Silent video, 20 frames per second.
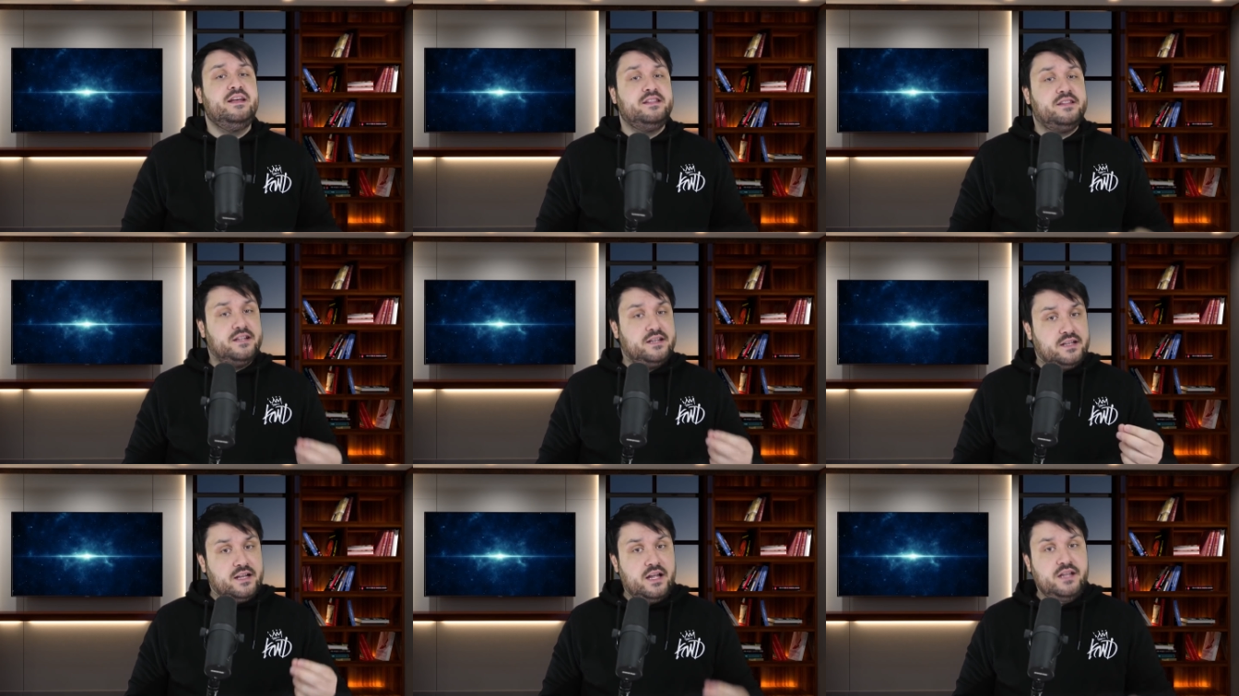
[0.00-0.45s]

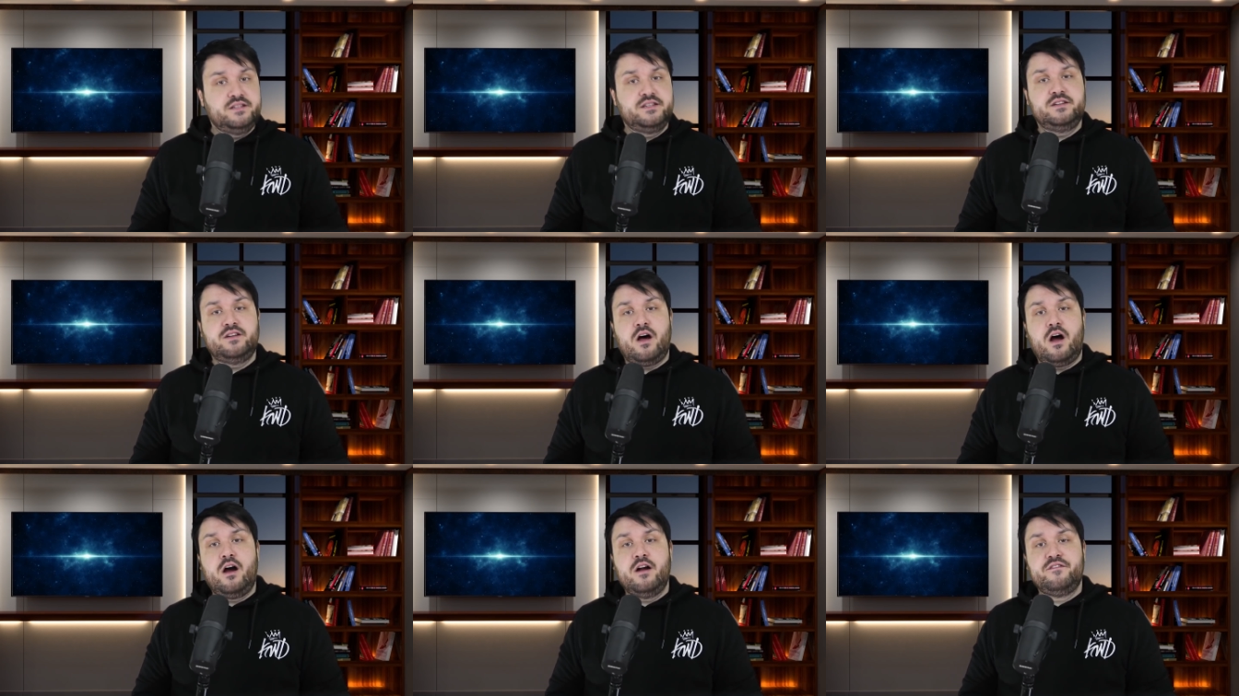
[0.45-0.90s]
the
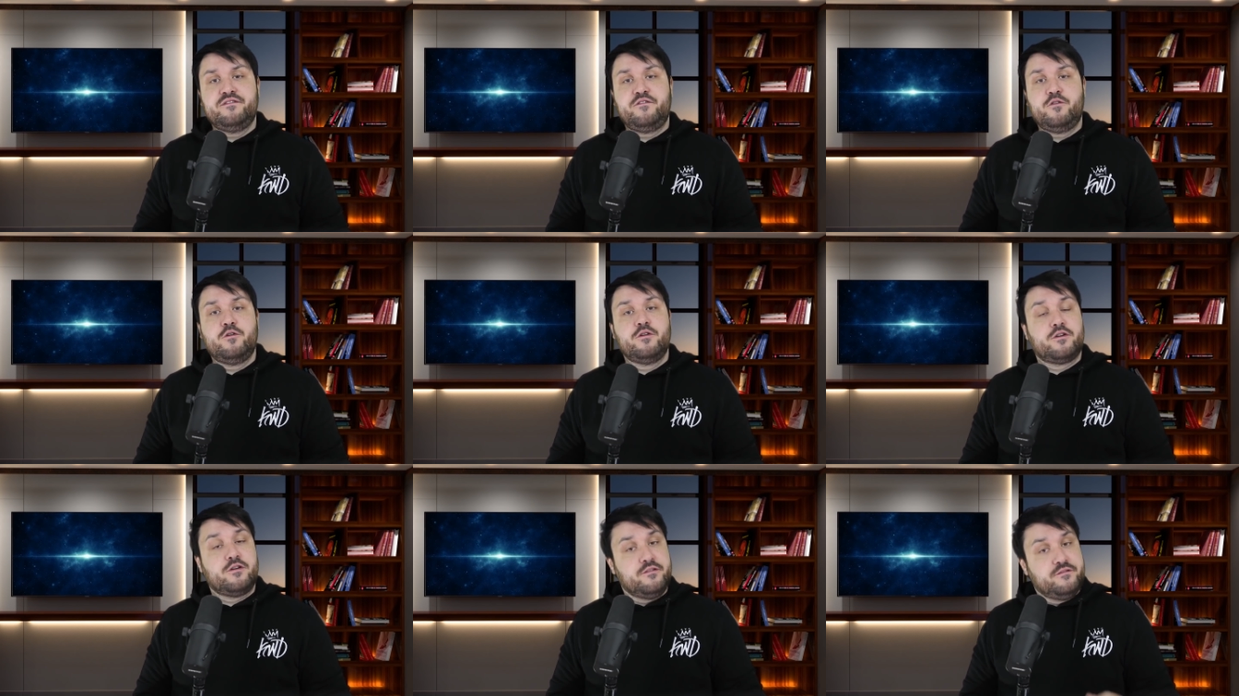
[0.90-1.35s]
London hard
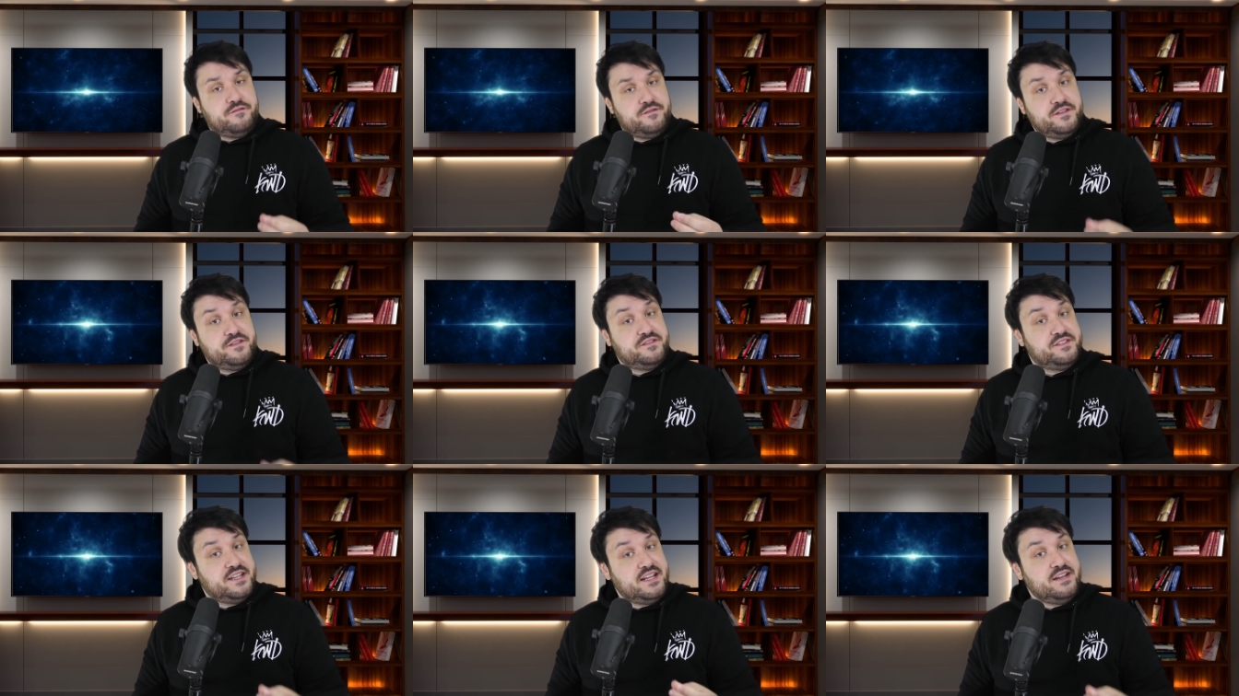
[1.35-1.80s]
fork of
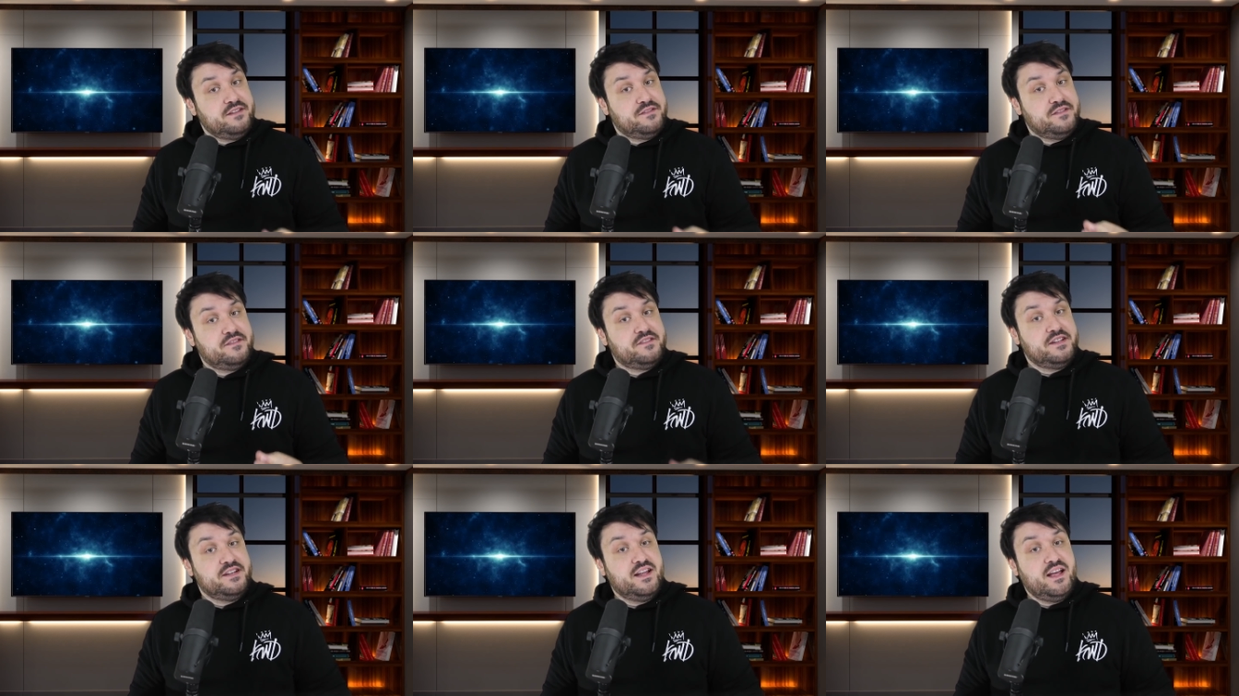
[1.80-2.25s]

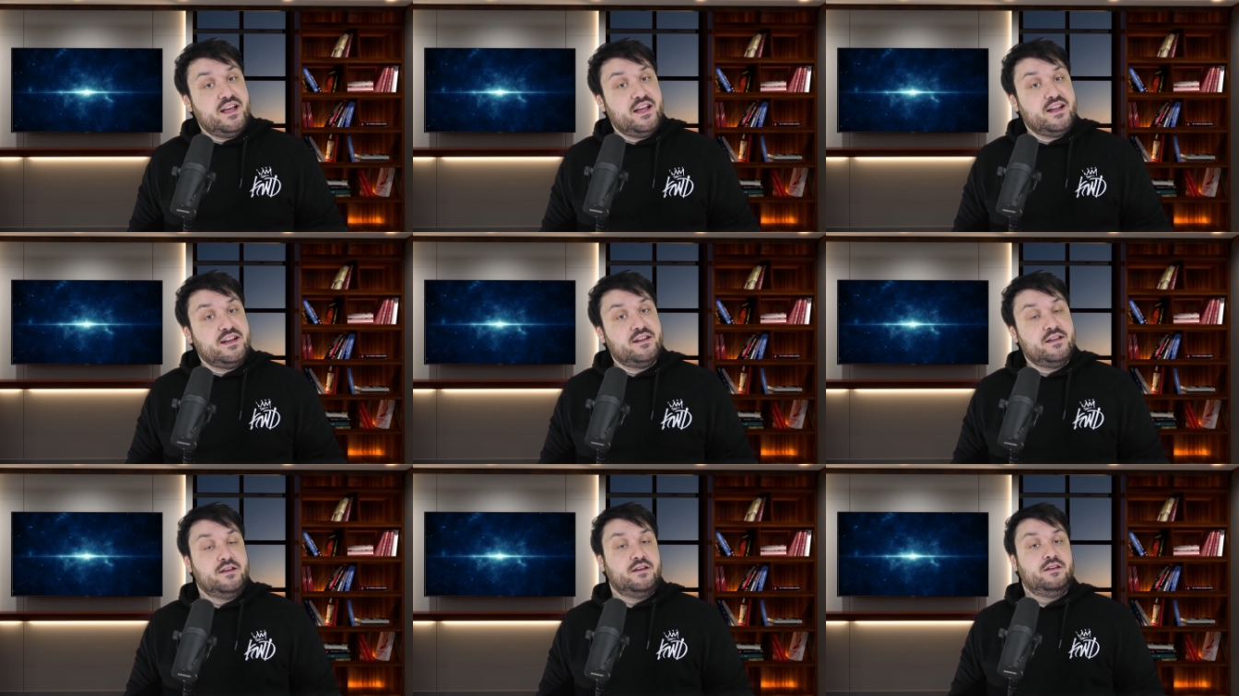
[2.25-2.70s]

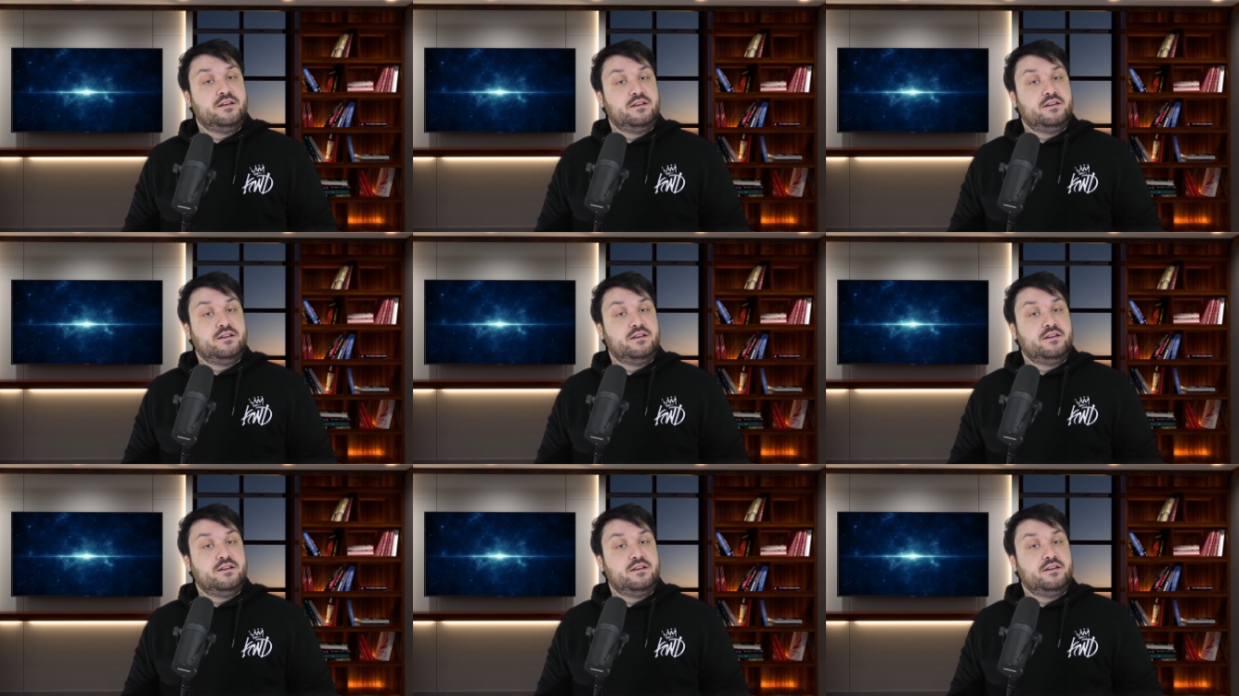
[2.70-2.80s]
1559